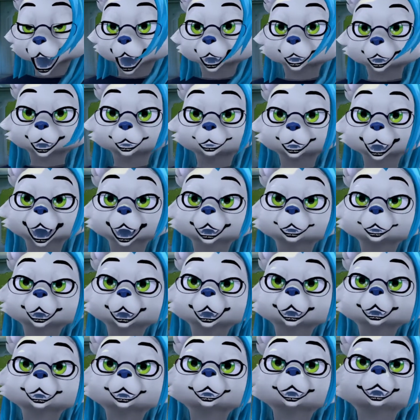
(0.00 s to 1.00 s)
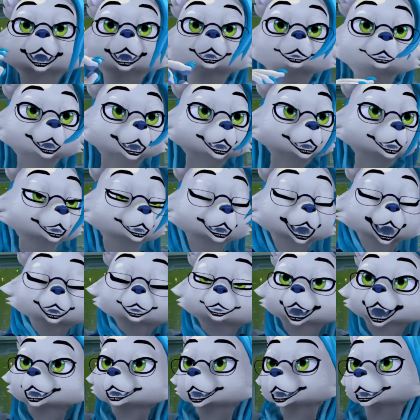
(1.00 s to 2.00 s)
discovery and an
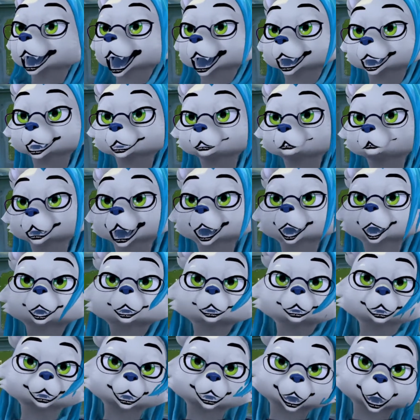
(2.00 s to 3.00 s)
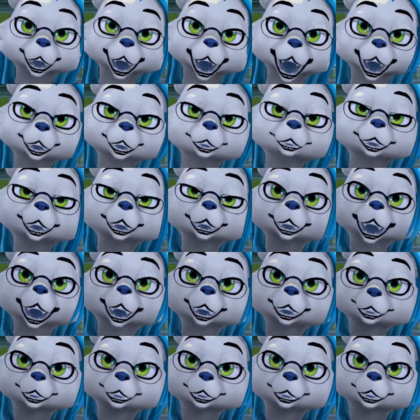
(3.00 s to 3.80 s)
exponential amount of vampires getting